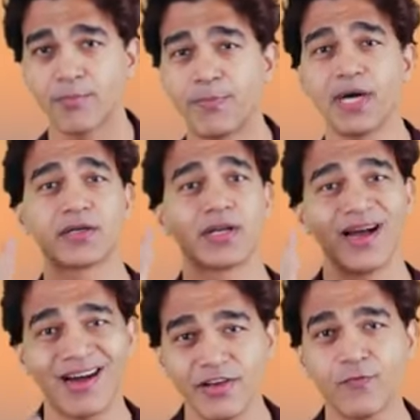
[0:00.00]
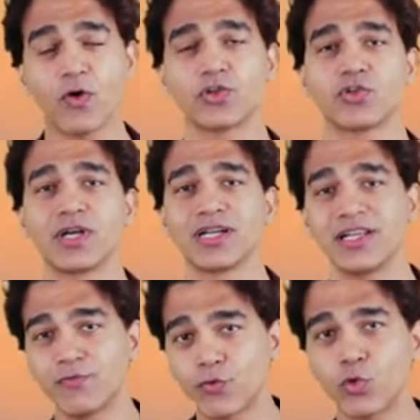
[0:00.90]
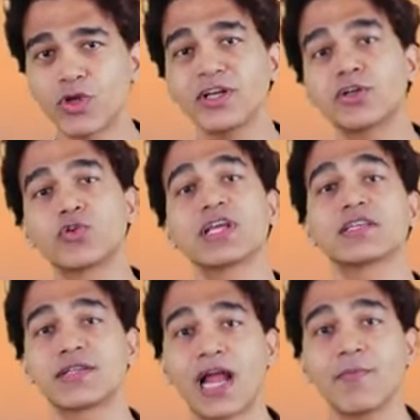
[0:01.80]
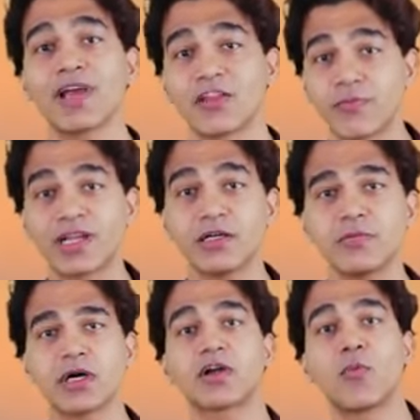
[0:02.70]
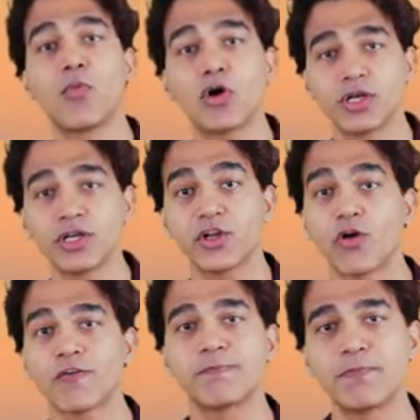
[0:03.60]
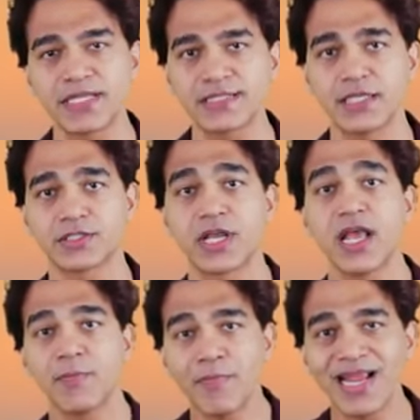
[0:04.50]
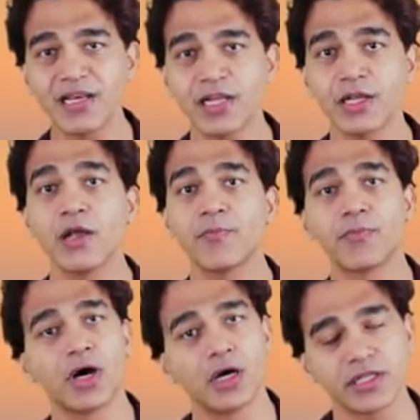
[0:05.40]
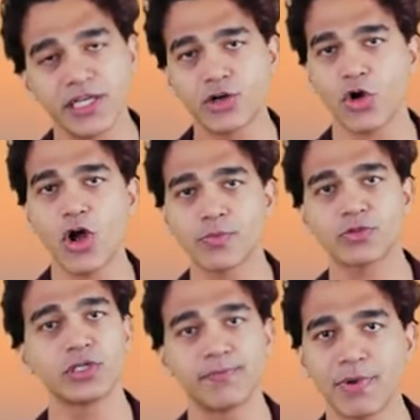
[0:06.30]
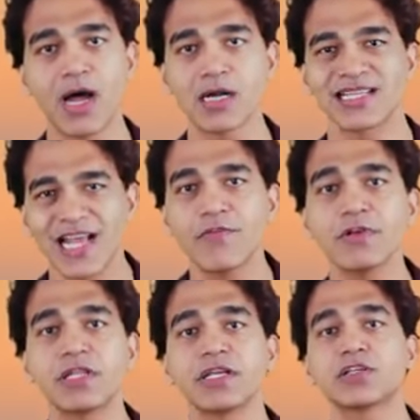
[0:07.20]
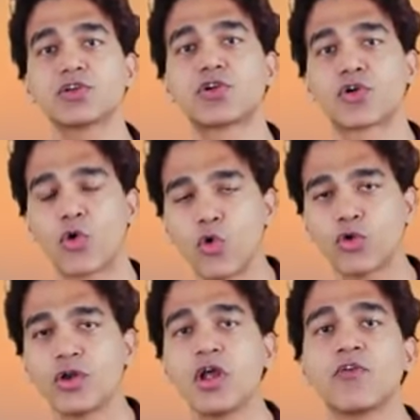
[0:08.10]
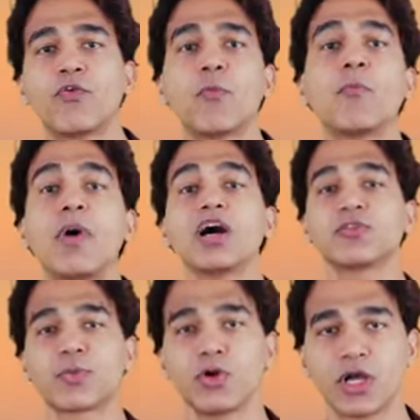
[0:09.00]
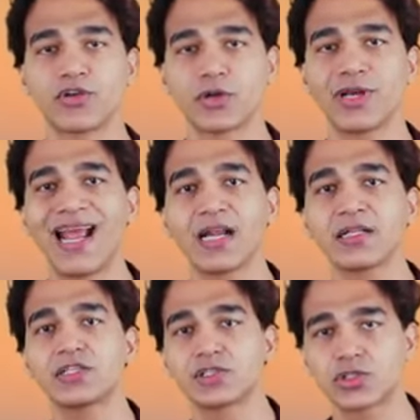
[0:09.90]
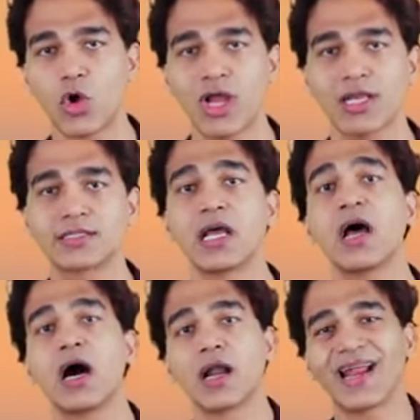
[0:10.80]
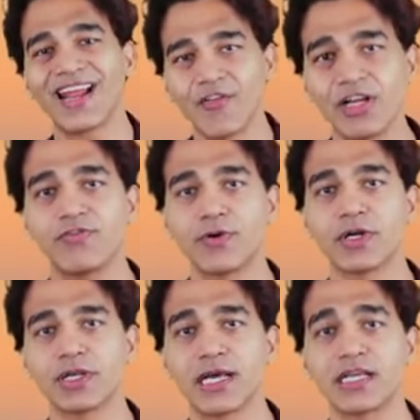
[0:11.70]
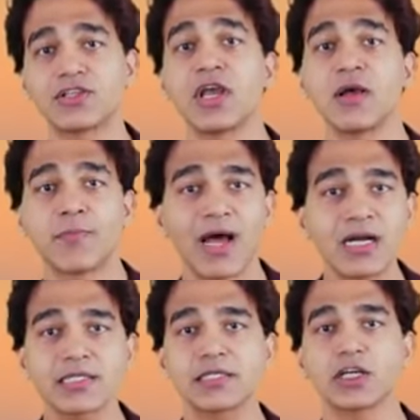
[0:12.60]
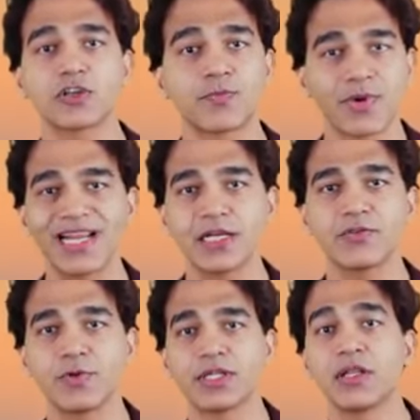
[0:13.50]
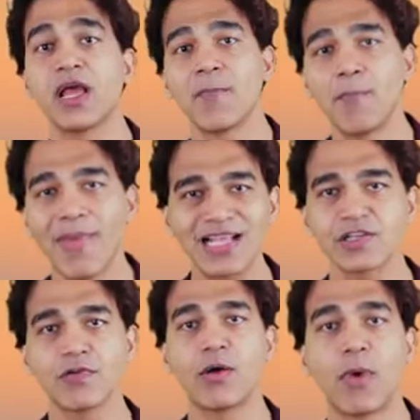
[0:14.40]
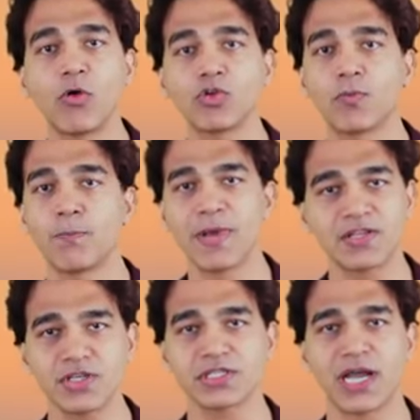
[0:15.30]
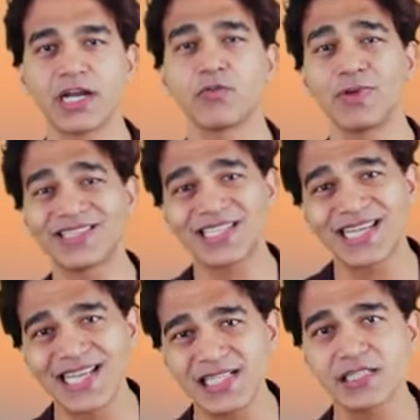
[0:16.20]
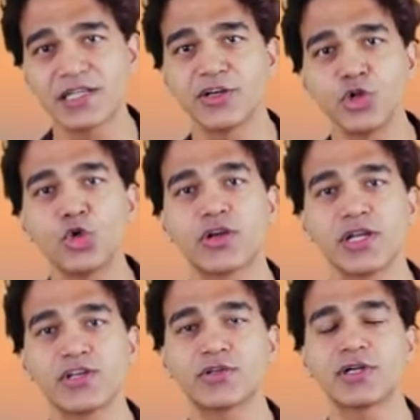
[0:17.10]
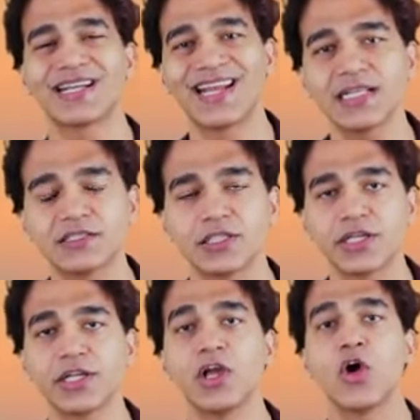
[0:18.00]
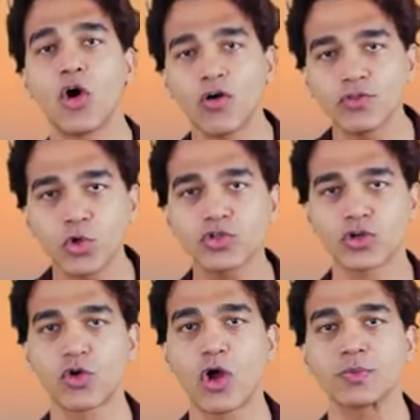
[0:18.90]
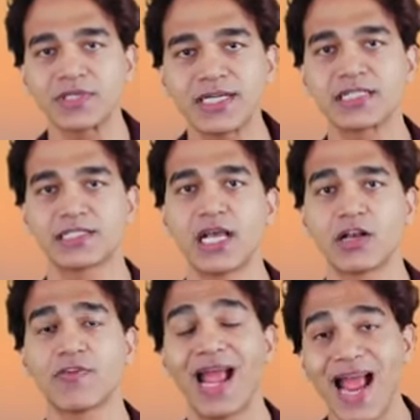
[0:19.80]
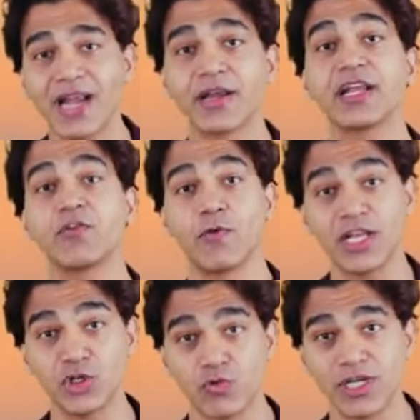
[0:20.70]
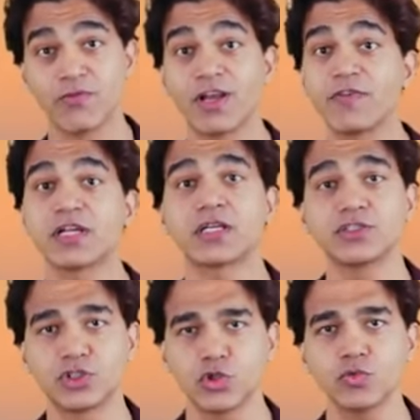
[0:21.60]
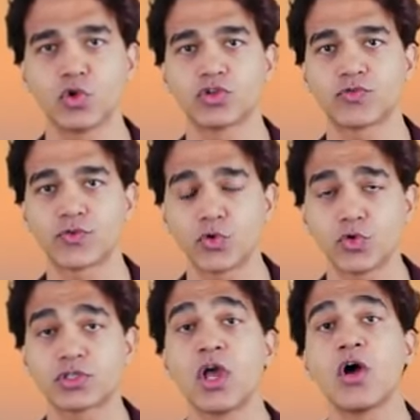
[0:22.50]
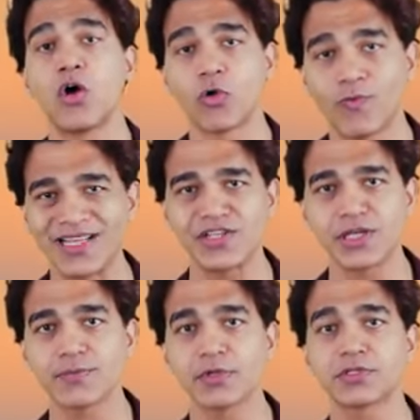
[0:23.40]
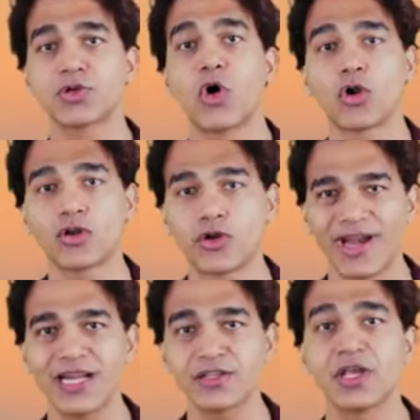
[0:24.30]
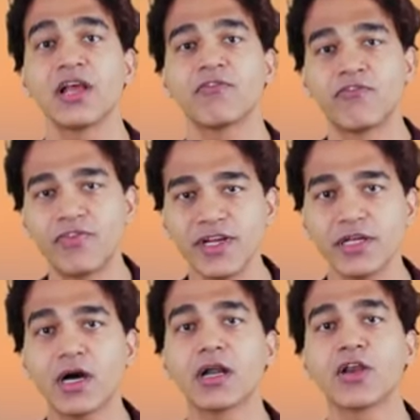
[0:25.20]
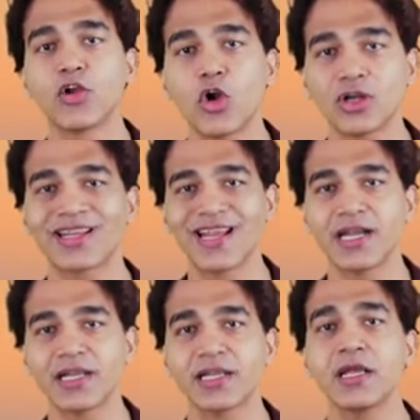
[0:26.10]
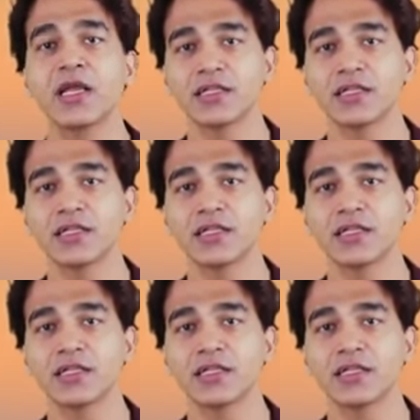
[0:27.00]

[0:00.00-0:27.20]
But unfortunately, food in today's time has become a commodity of business. Mainly the crops, the plants, everything is grown for mass production, and the soils are heavily fertilized plants are sprayed with massive amount of pesticides, which kills the nutritional density of those crops itself. And eventually, when we consume those fruits or vegetables or grains, we are not getting